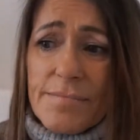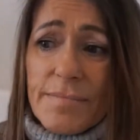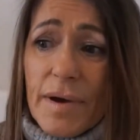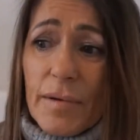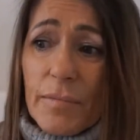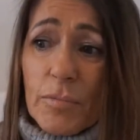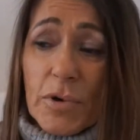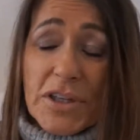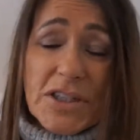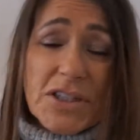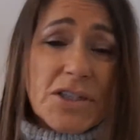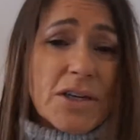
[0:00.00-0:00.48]

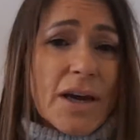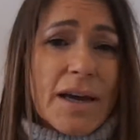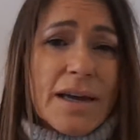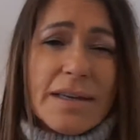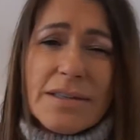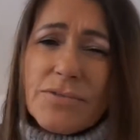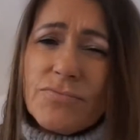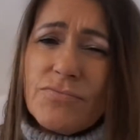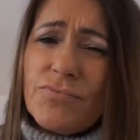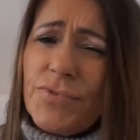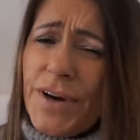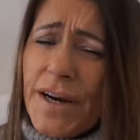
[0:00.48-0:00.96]
which
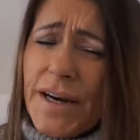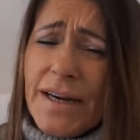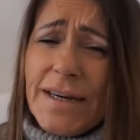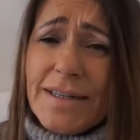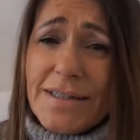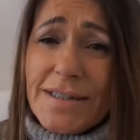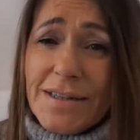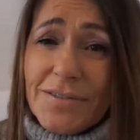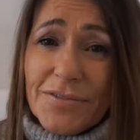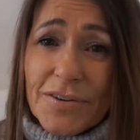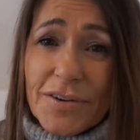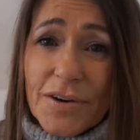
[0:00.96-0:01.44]
is really
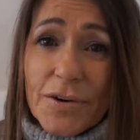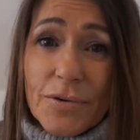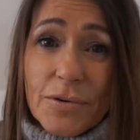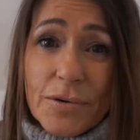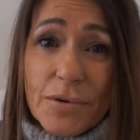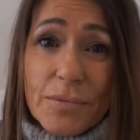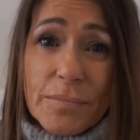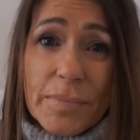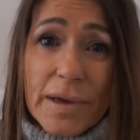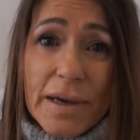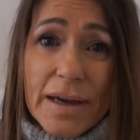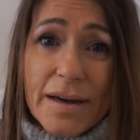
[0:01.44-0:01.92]

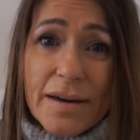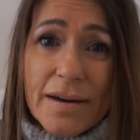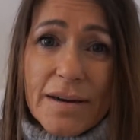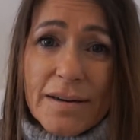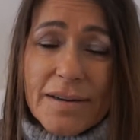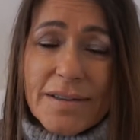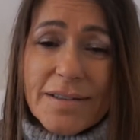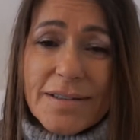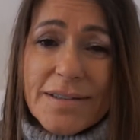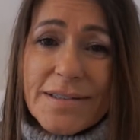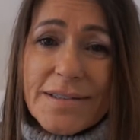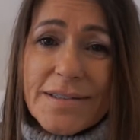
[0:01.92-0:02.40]
difficult
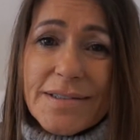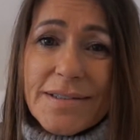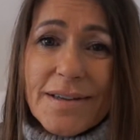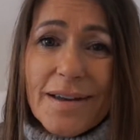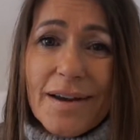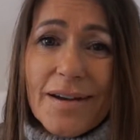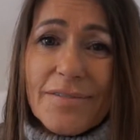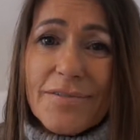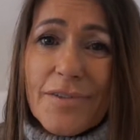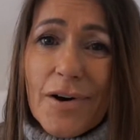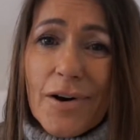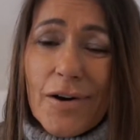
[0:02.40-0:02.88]
because
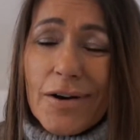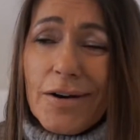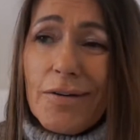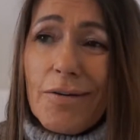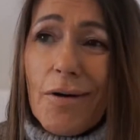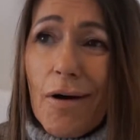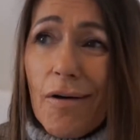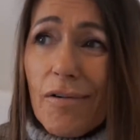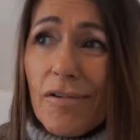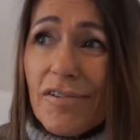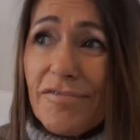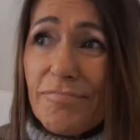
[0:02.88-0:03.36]
I've got a
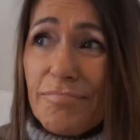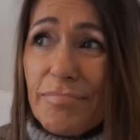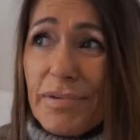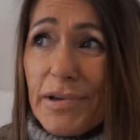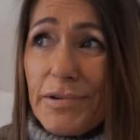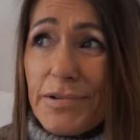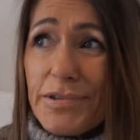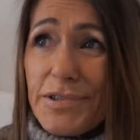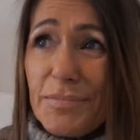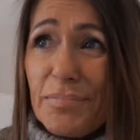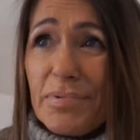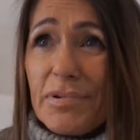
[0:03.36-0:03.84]
lot of
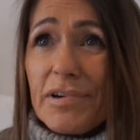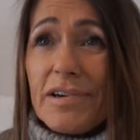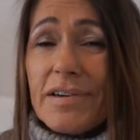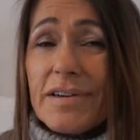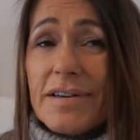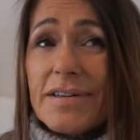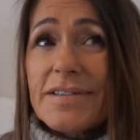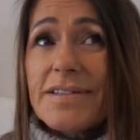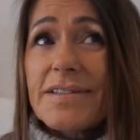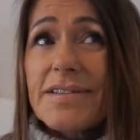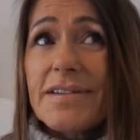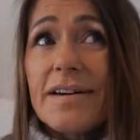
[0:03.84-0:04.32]
beauty
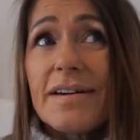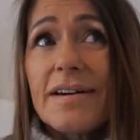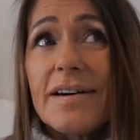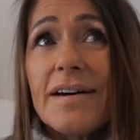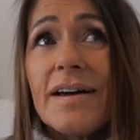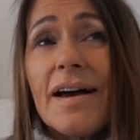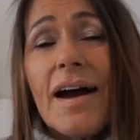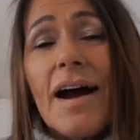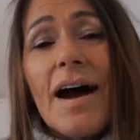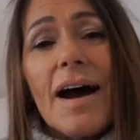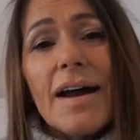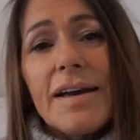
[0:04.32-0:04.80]
products that
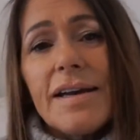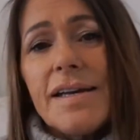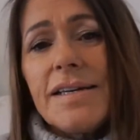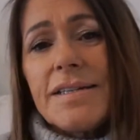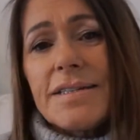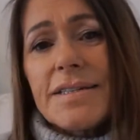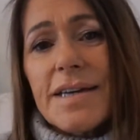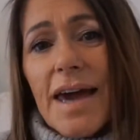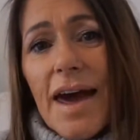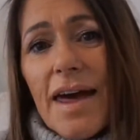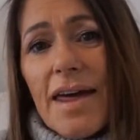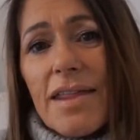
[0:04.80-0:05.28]
I need
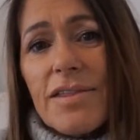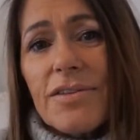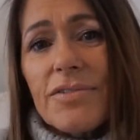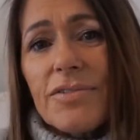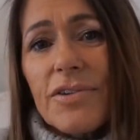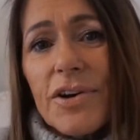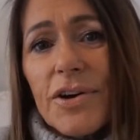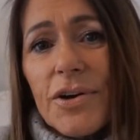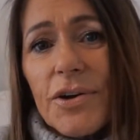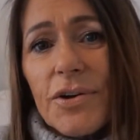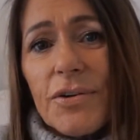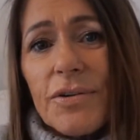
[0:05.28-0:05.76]
to get
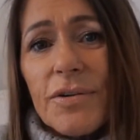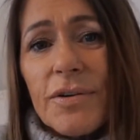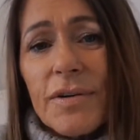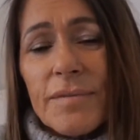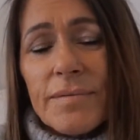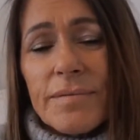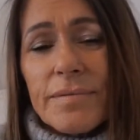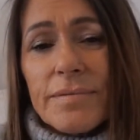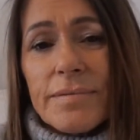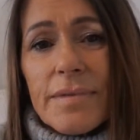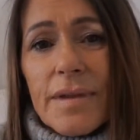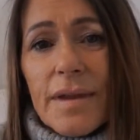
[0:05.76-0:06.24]
through
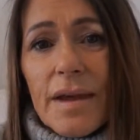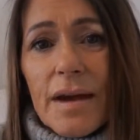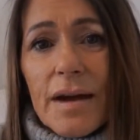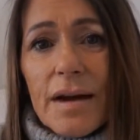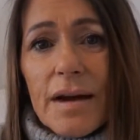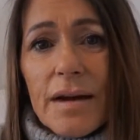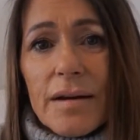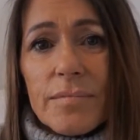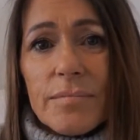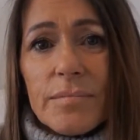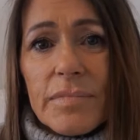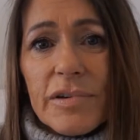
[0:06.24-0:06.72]

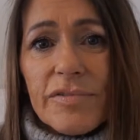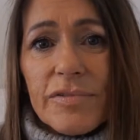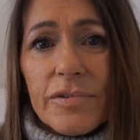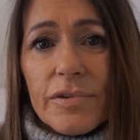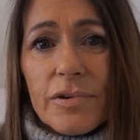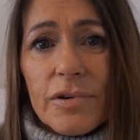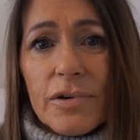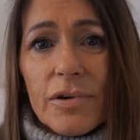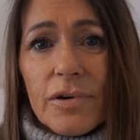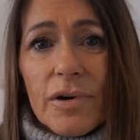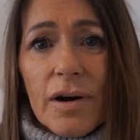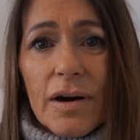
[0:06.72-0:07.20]

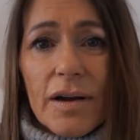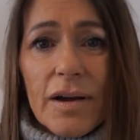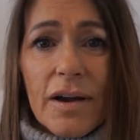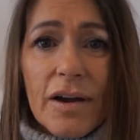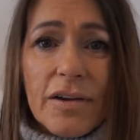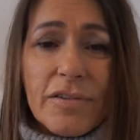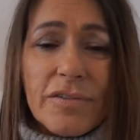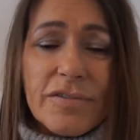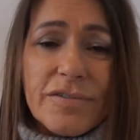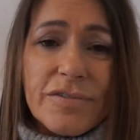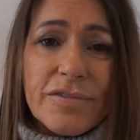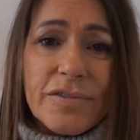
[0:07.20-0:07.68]
before I
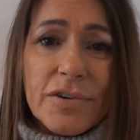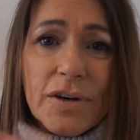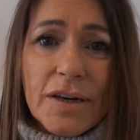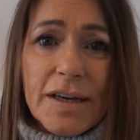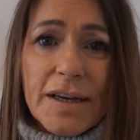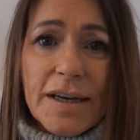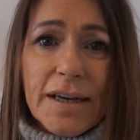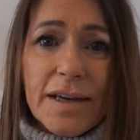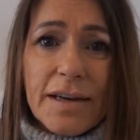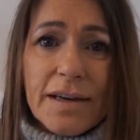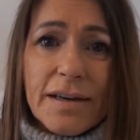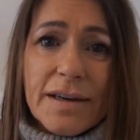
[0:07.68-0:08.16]
go
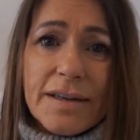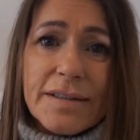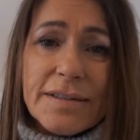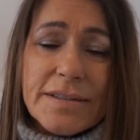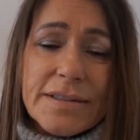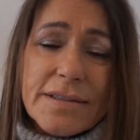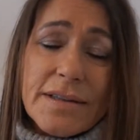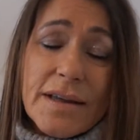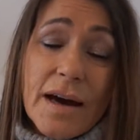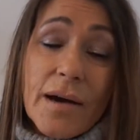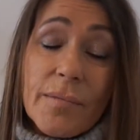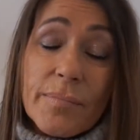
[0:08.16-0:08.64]
fully
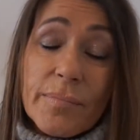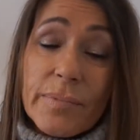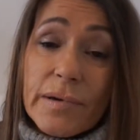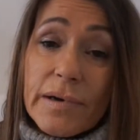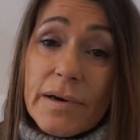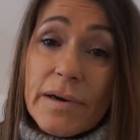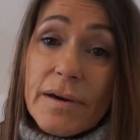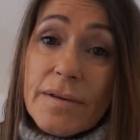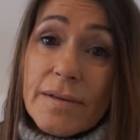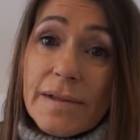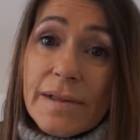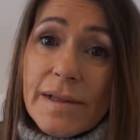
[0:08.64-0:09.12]
into that.
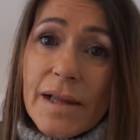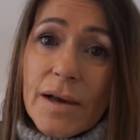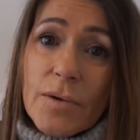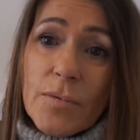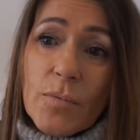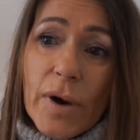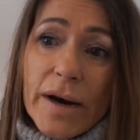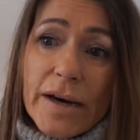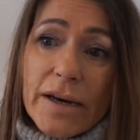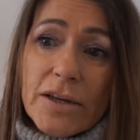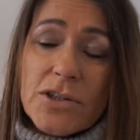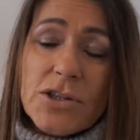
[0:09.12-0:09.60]
But
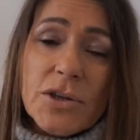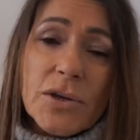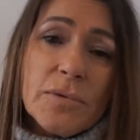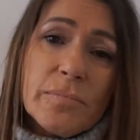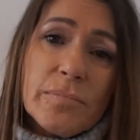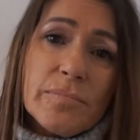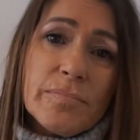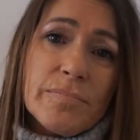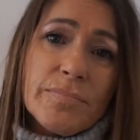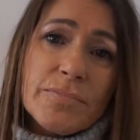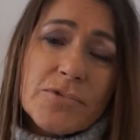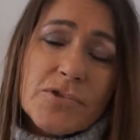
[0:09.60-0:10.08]
when I do
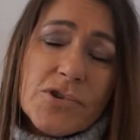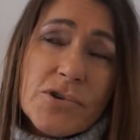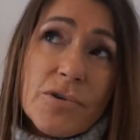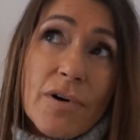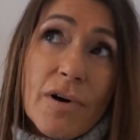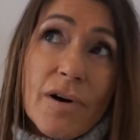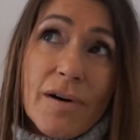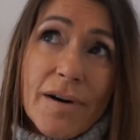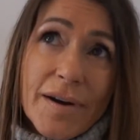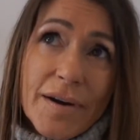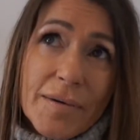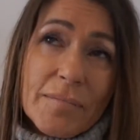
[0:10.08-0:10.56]

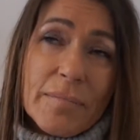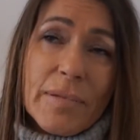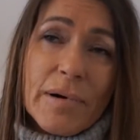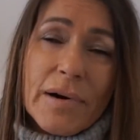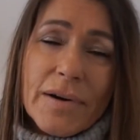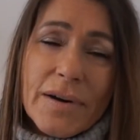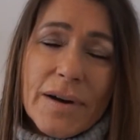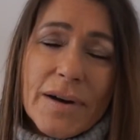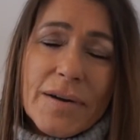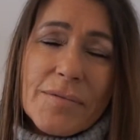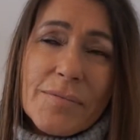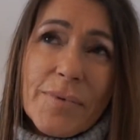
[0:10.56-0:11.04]
try and
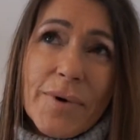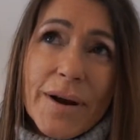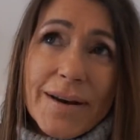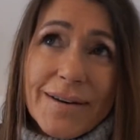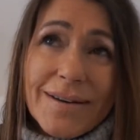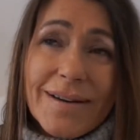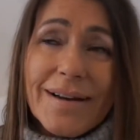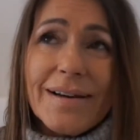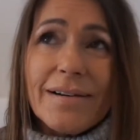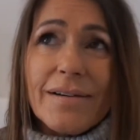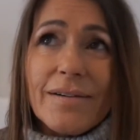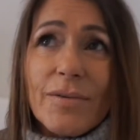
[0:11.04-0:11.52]
buy,
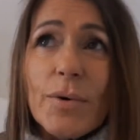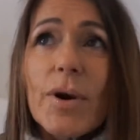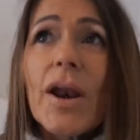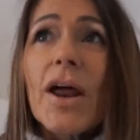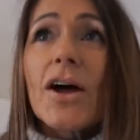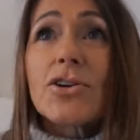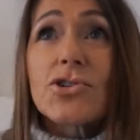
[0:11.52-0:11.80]
I